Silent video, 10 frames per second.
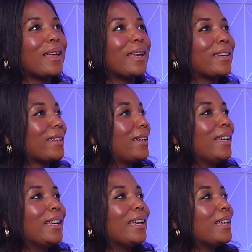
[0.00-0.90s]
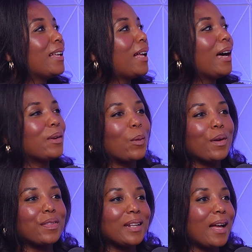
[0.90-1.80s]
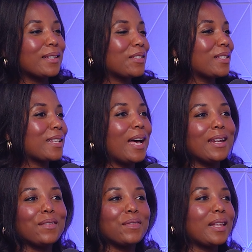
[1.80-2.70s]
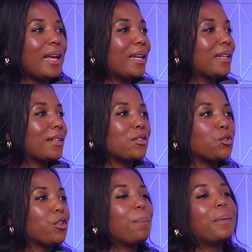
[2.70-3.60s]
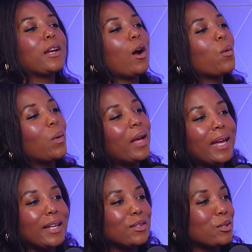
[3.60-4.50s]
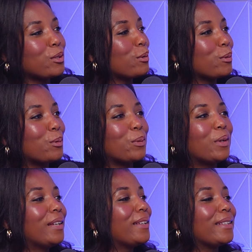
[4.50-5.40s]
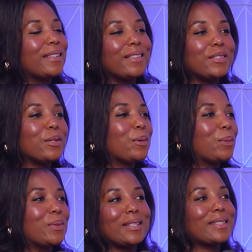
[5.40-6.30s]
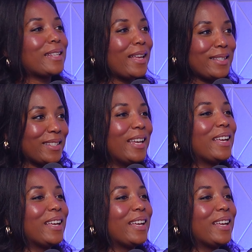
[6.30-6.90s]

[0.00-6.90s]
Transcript: like unorthodox, just kind of like tripping our way to to success.